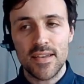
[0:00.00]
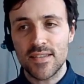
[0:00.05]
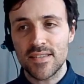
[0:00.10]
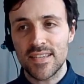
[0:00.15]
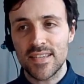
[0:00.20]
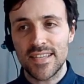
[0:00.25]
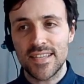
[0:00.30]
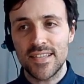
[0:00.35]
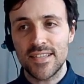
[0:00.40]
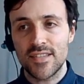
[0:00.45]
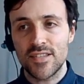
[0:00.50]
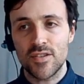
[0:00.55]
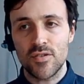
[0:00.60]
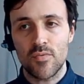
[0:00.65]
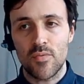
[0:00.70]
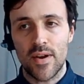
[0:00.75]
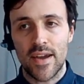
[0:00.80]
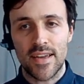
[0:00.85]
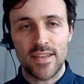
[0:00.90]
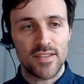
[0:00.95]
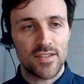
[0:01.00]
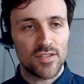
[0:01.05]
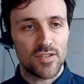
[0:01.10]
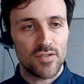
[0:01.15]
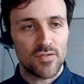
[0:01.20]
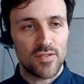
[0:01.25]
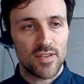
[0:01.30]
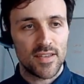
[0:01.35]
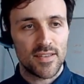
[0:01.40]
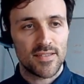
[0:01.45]
an easier way to
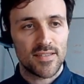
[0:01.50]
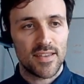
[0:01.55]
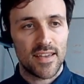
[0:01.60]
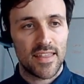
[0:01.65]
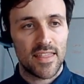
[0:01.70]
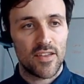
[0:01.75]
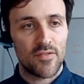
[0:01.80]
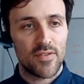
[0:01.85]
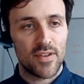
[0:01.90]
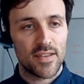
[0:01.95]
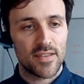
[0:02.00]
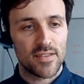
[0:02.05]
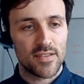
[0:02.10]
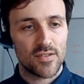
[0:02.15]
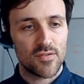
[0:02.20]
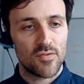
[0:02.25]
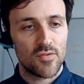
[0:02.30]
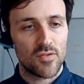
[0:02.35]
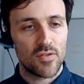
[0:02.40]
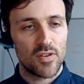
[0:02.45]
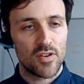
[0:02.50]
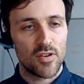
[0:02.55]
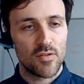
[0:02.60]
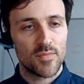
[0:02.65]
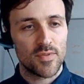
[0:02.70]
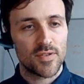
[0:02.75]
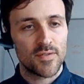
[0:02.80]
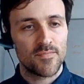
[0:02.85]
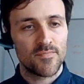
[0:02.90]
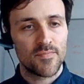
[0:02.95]
do this, and there is. It's called
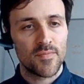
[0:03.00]
loops.